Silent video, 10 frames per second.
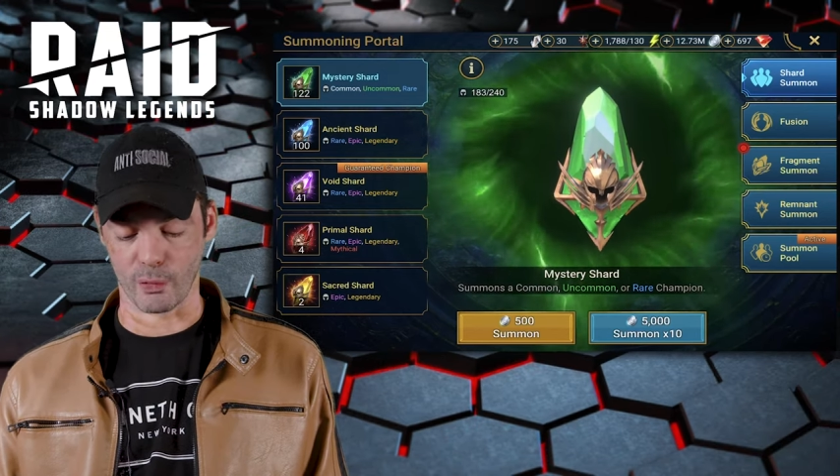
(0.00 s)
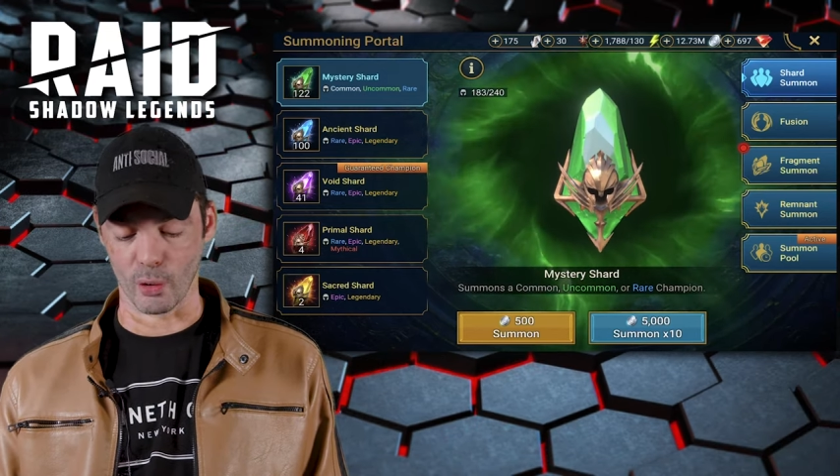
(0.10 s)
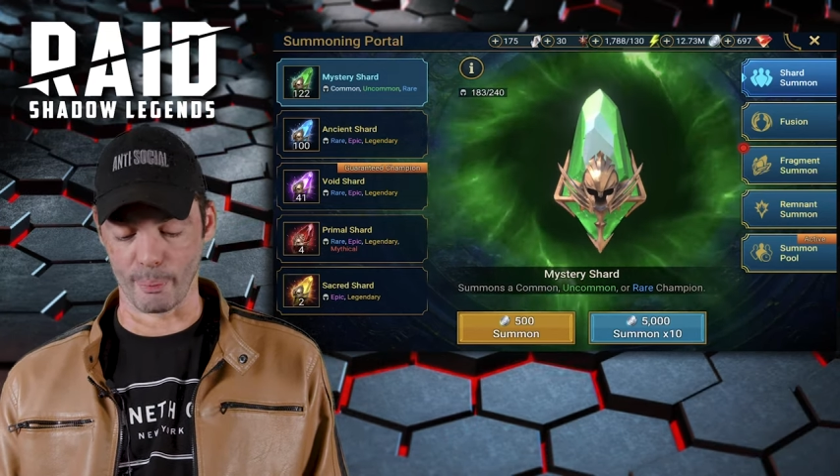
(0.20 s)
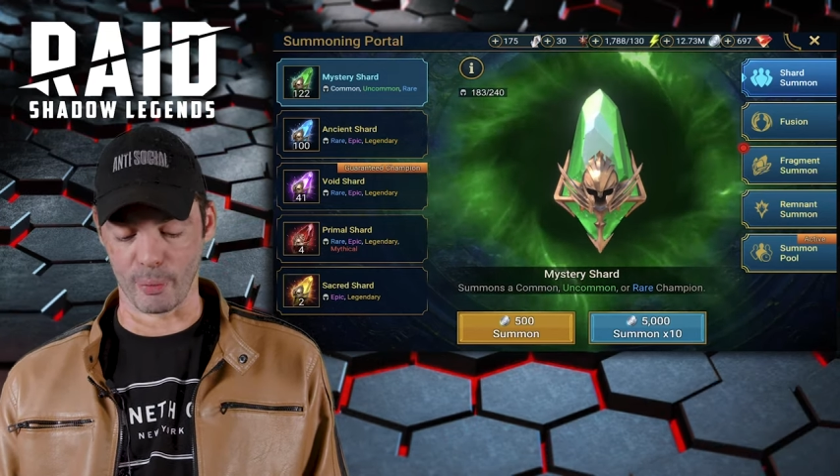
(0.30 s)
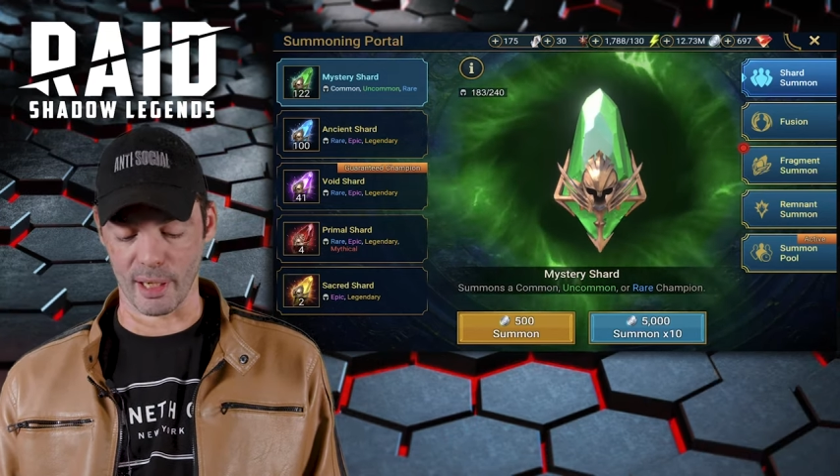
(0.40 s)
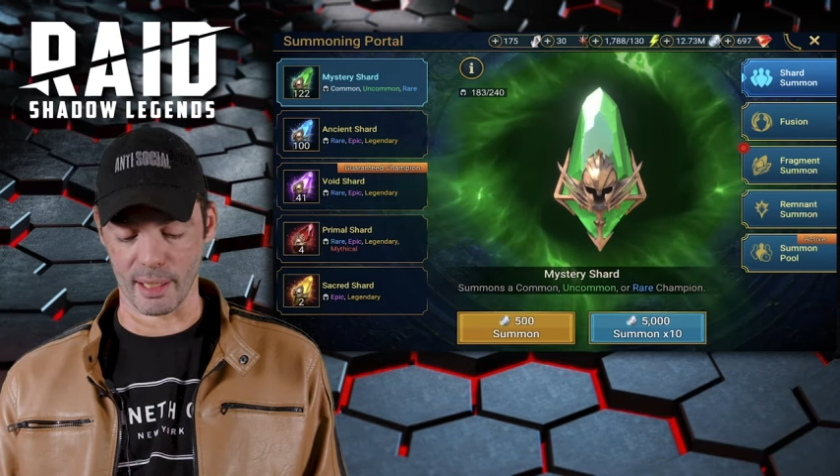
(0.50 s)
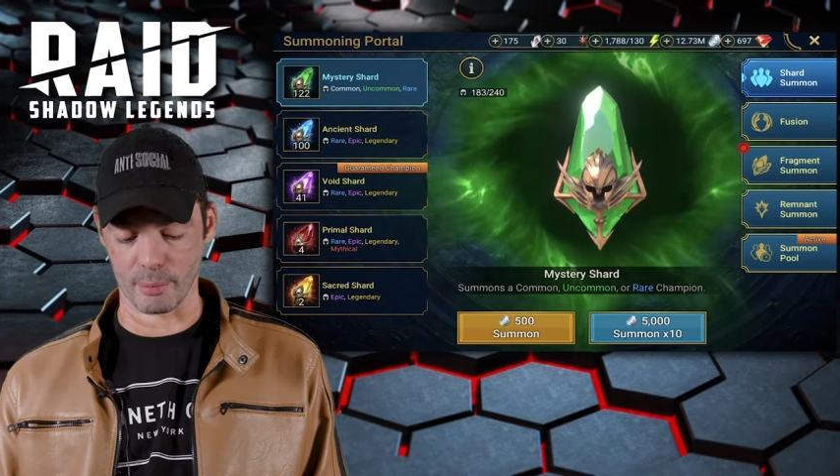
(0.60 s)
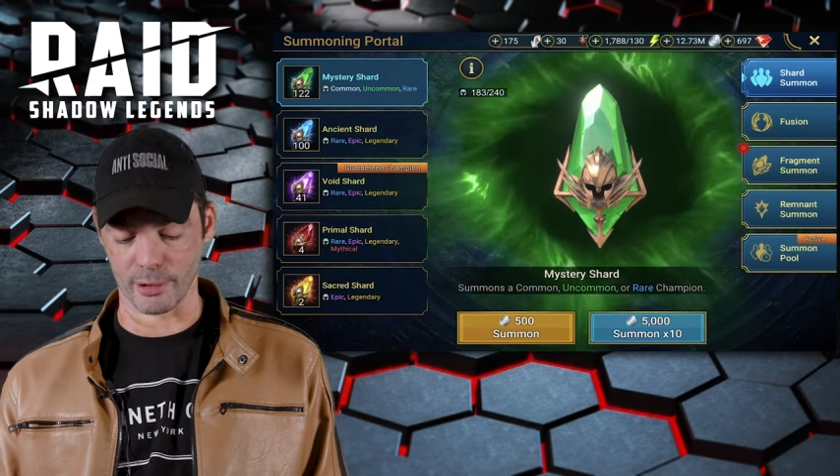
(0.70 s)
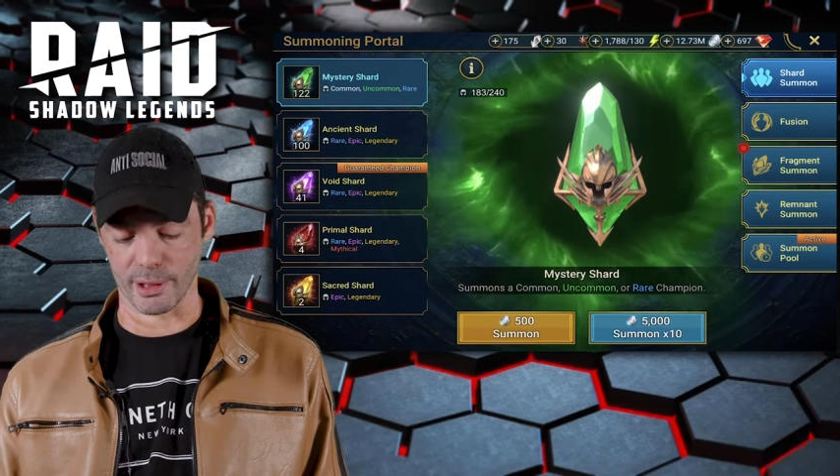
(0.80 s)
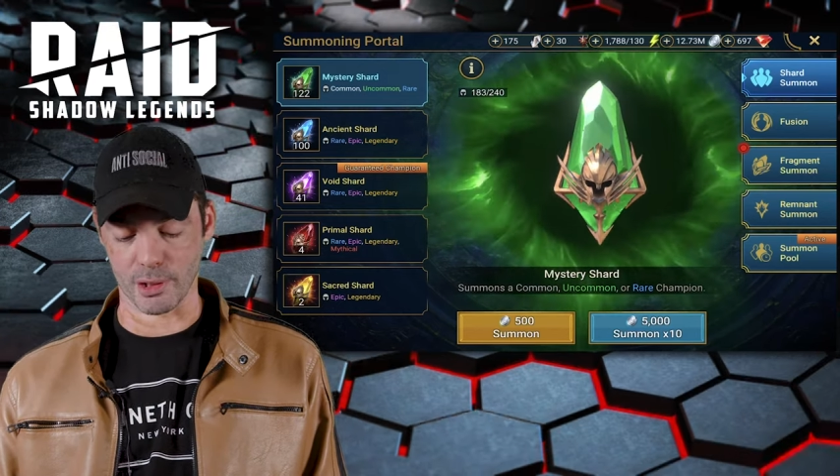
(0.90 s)
4
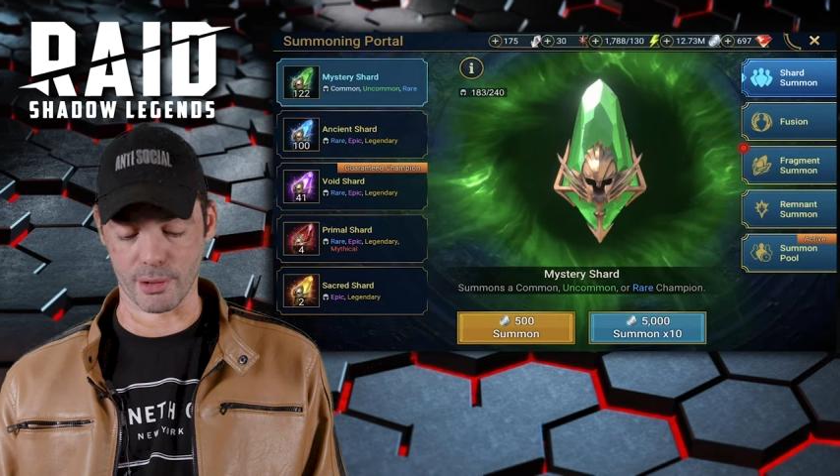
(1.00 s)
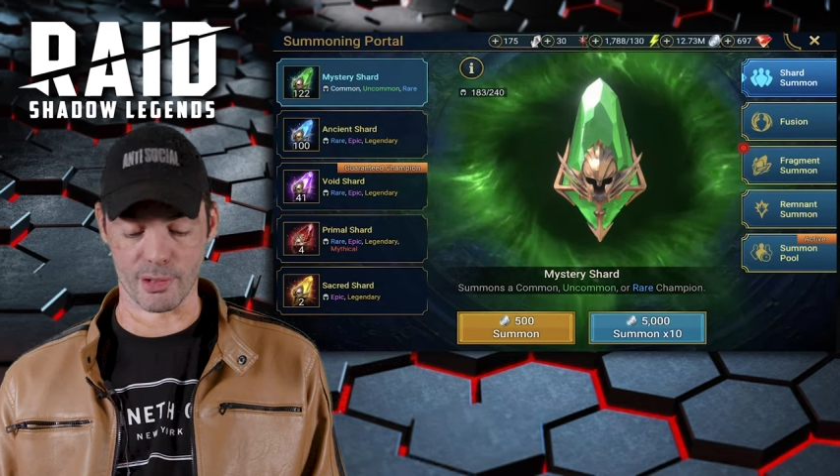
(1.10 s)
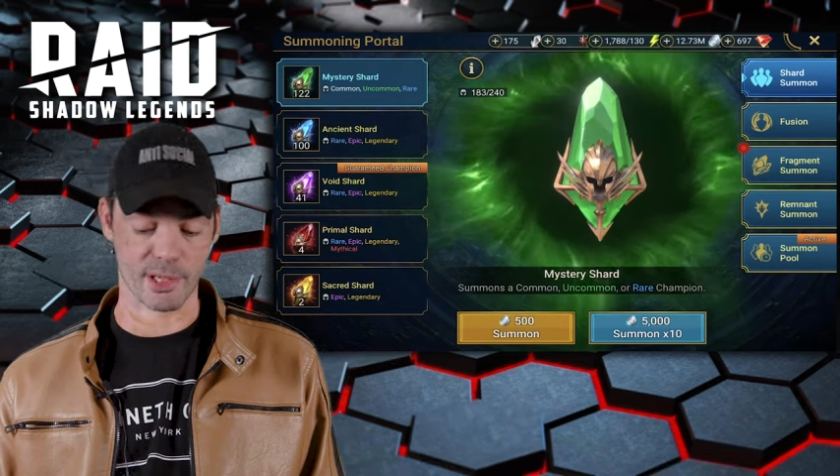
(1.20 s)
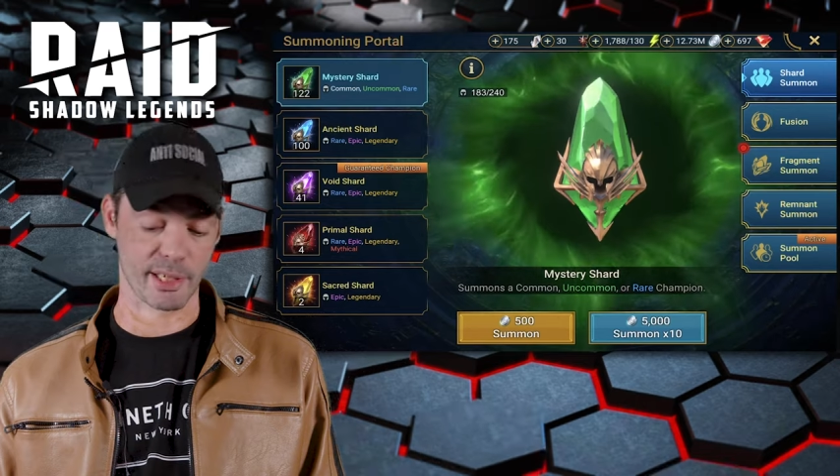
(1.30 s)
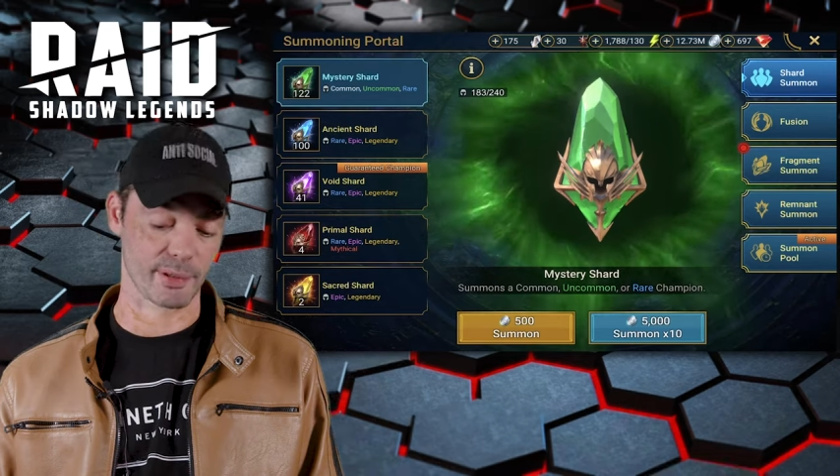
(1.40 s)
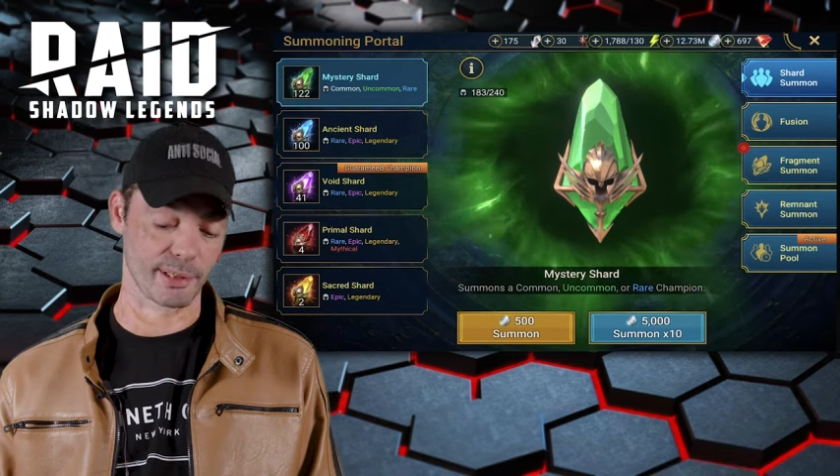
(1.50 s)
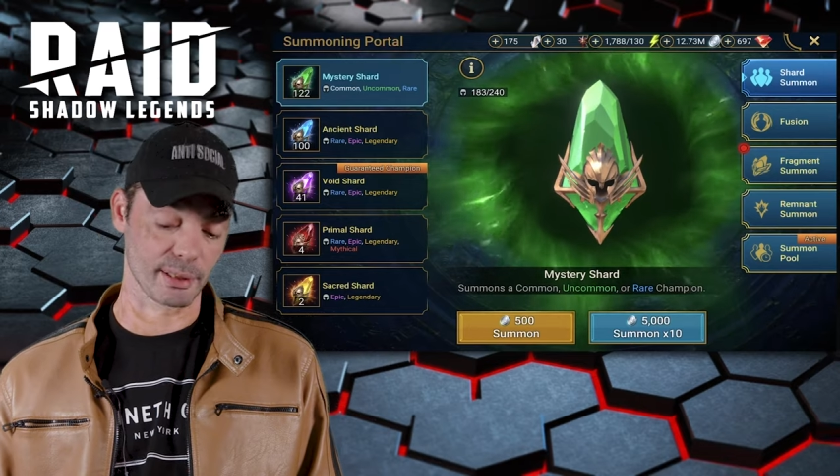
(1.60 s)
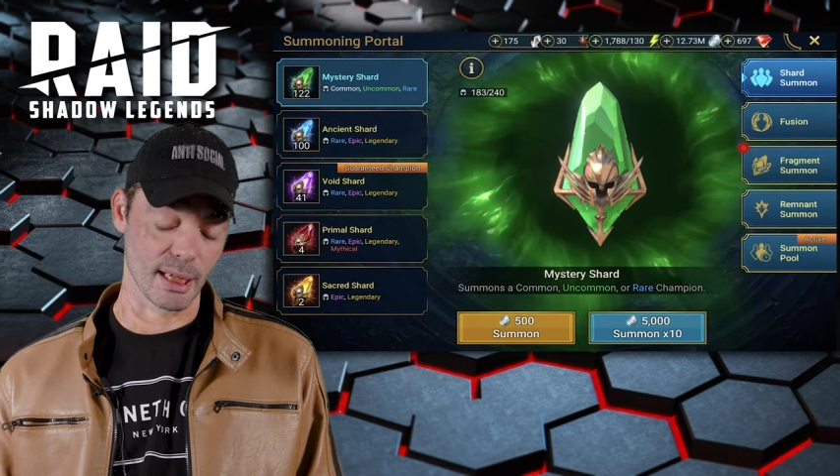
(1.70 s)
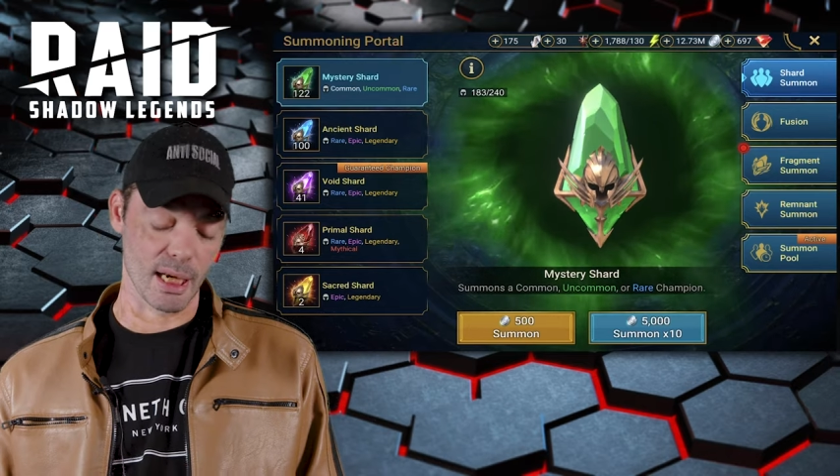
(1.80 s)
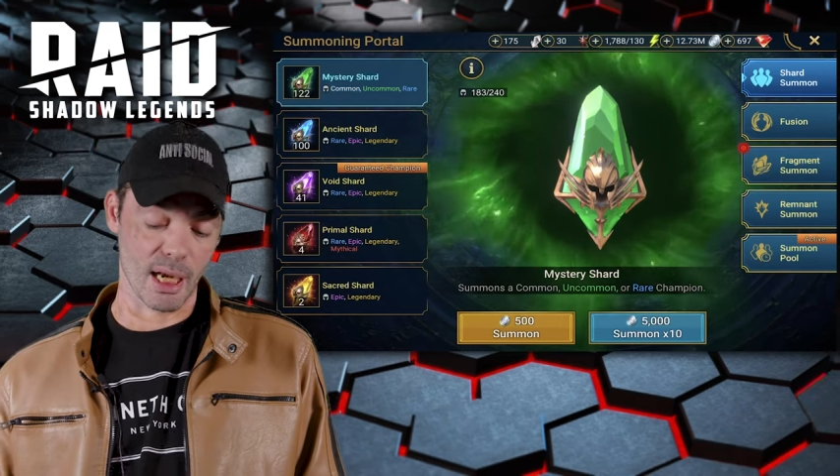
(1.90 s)
primal and 2 sacred.